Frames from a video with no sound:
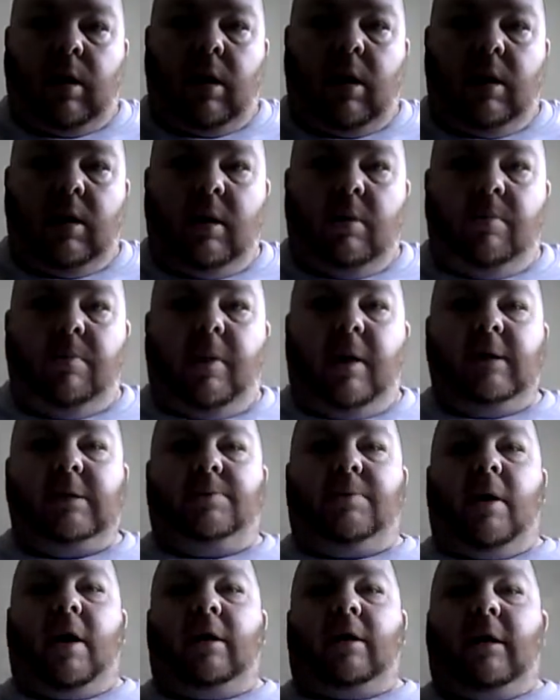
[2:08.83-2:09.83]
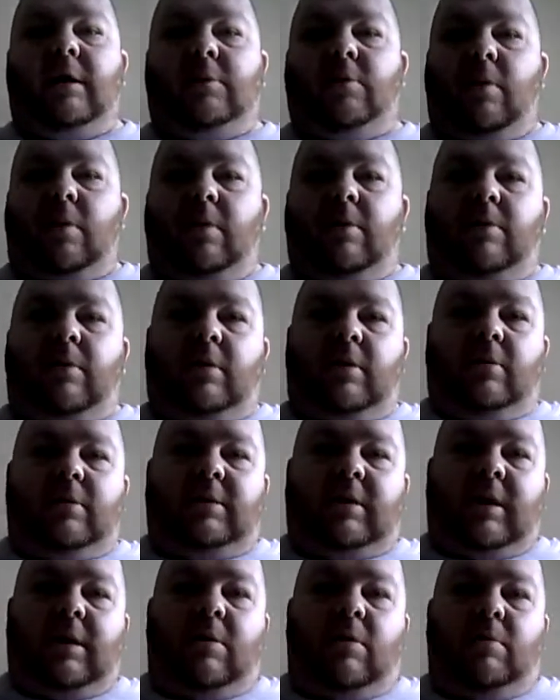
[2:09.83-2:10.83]
and in Pittsburgh, that's why you'll
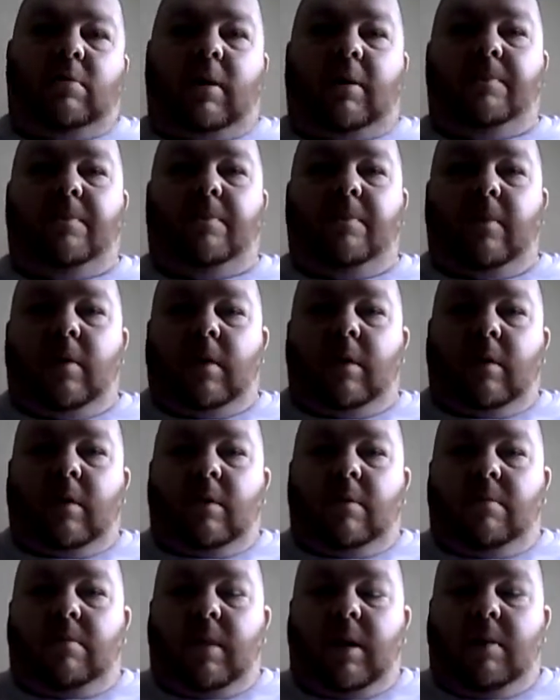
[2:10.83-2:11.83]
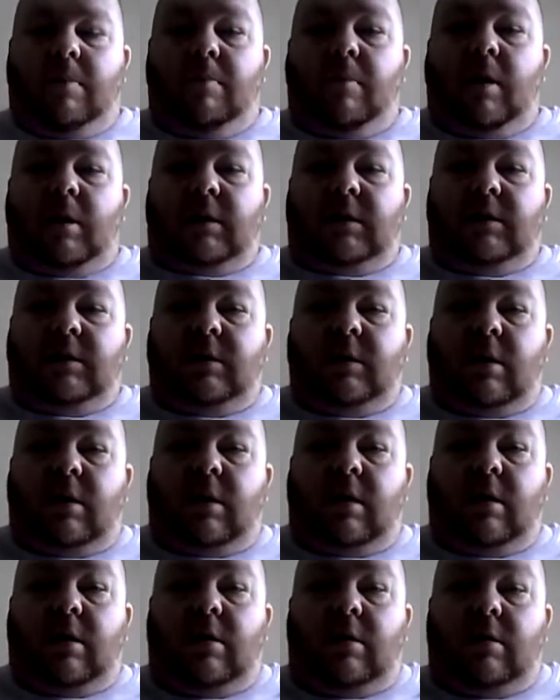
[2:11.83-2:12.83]
see all my me and most
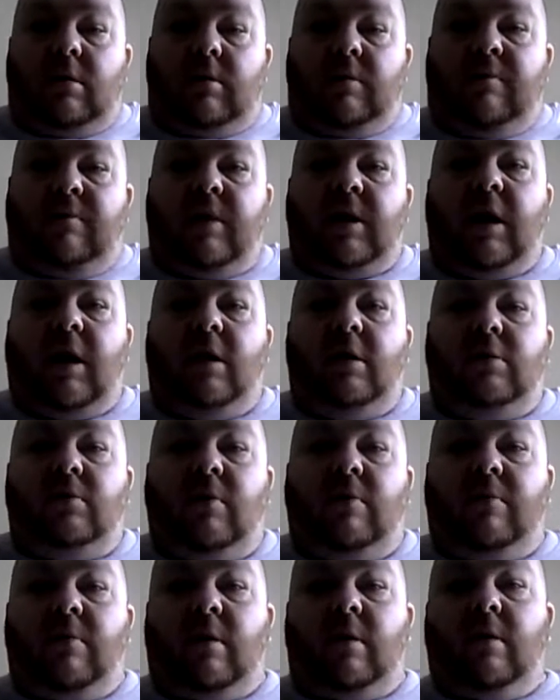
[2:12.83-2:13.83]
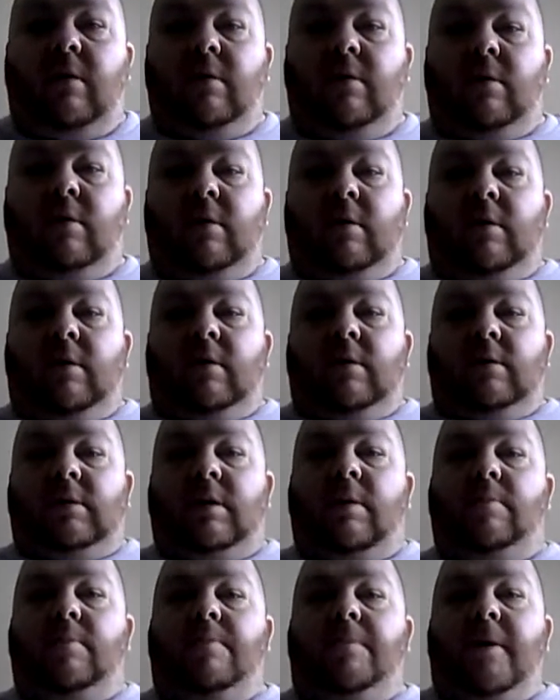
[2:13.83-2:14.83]
uh, videos with uh,
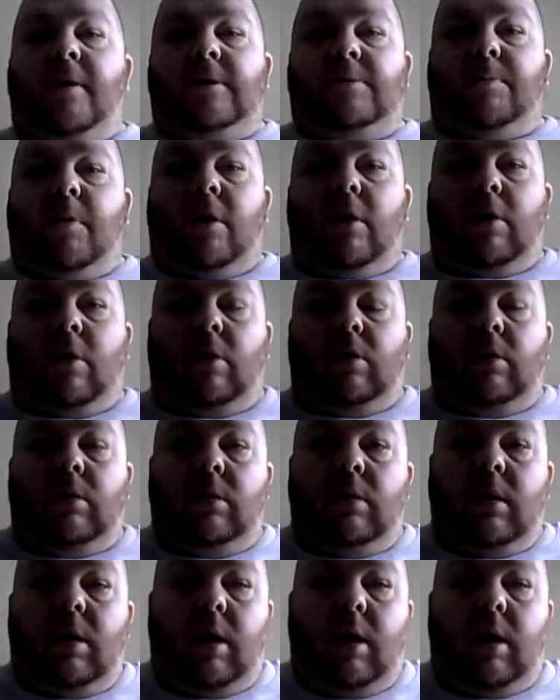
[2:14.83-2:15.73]
something Pittsburgh on.